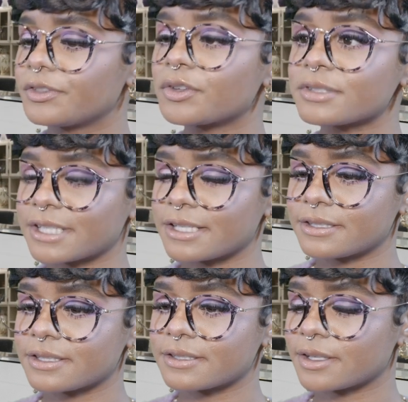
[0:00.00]
those
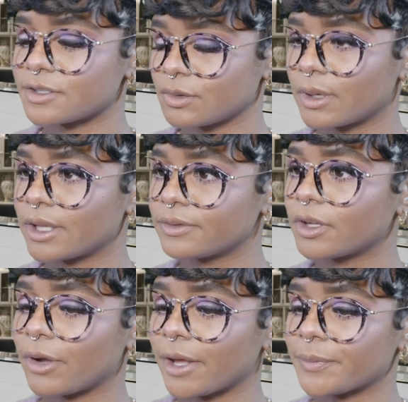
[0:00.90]
sizes as well.
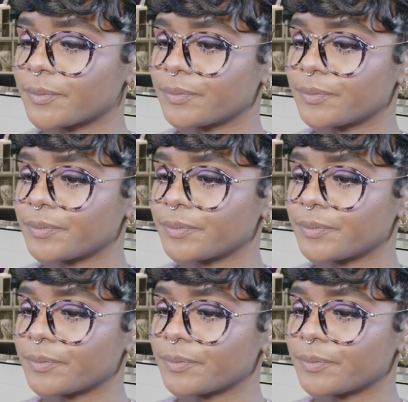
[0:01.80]
Okay.